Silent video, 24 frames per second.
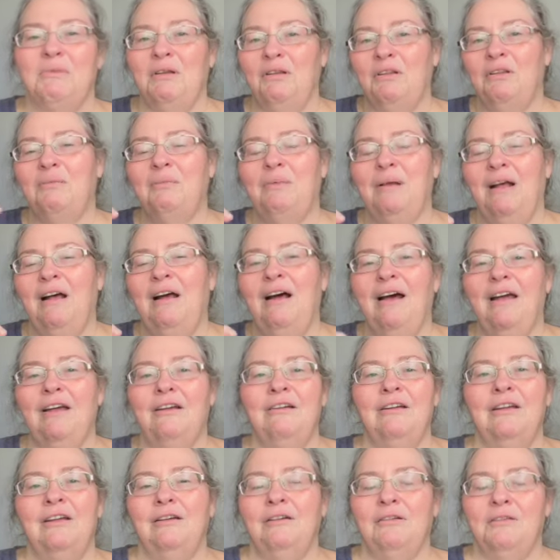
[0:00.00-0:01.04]
A little bit
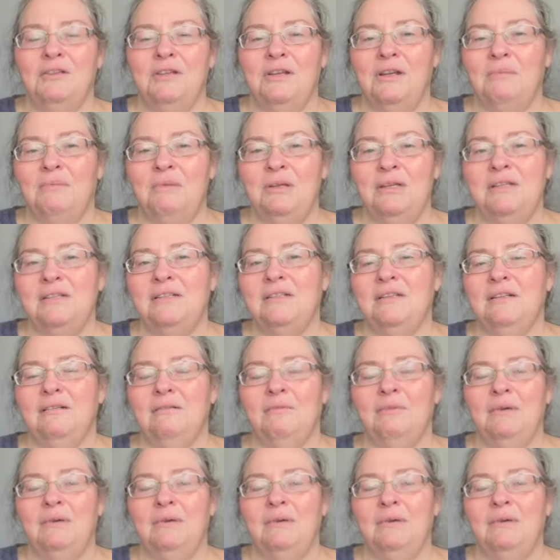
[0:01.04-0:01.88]
higher heel than I'm used to,